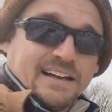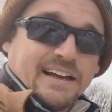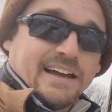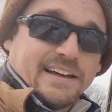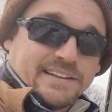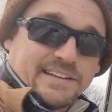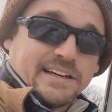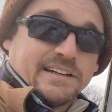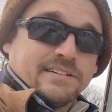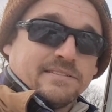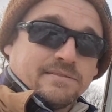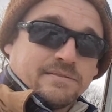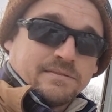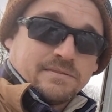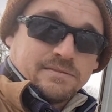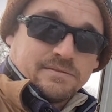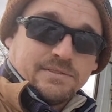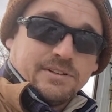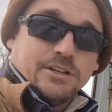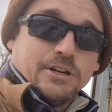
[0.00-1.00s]
and then
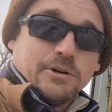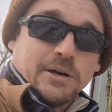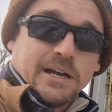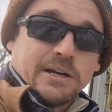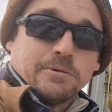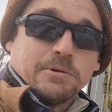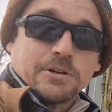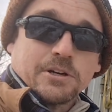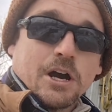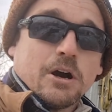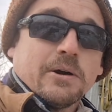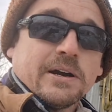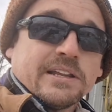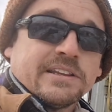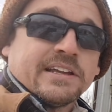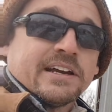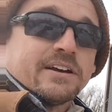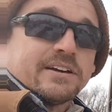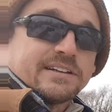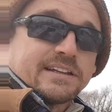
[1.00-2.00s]
new hay will go
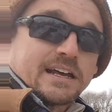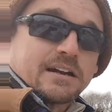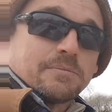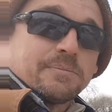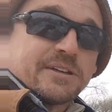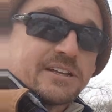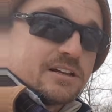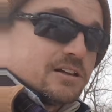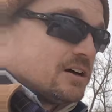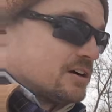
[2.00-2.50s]
in there, and that'll be the